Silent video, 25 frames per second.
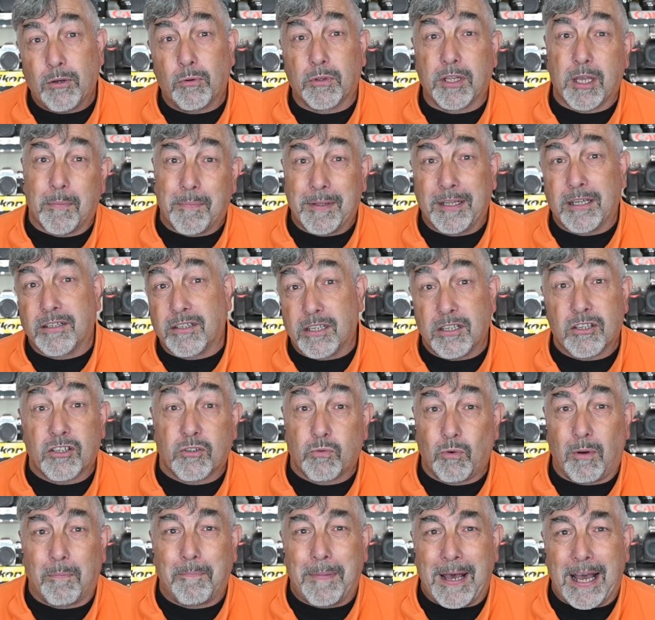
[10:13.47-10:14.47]
or the ability to
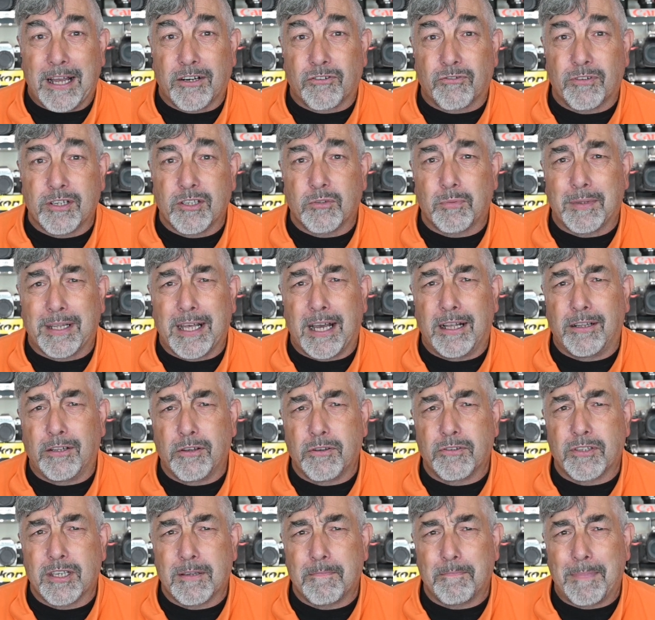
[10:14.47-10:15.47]
swap batteries without
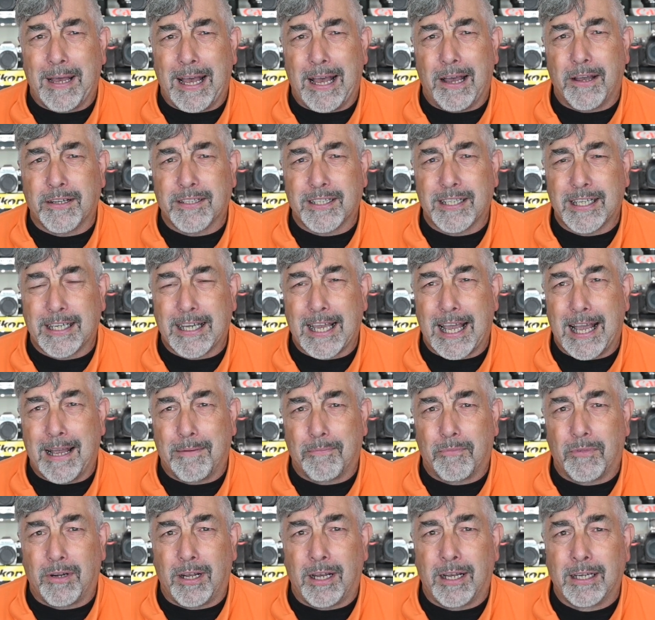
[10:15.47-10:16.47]
losing power to the
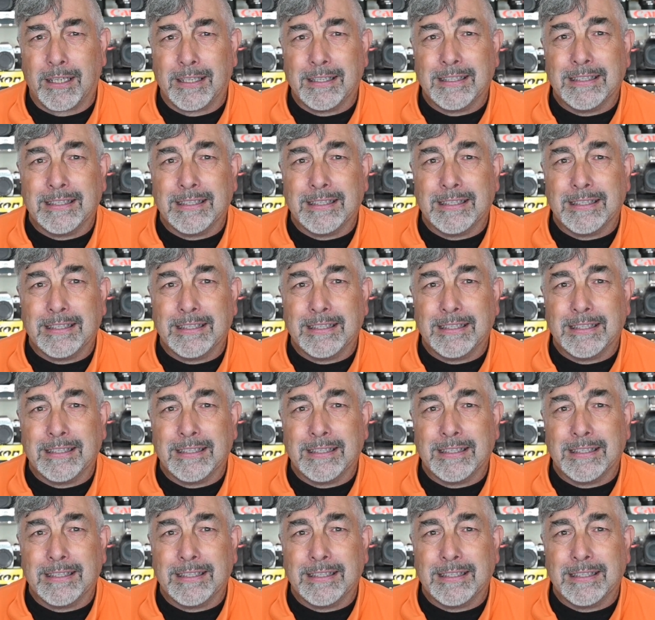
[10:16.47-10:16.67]
camera,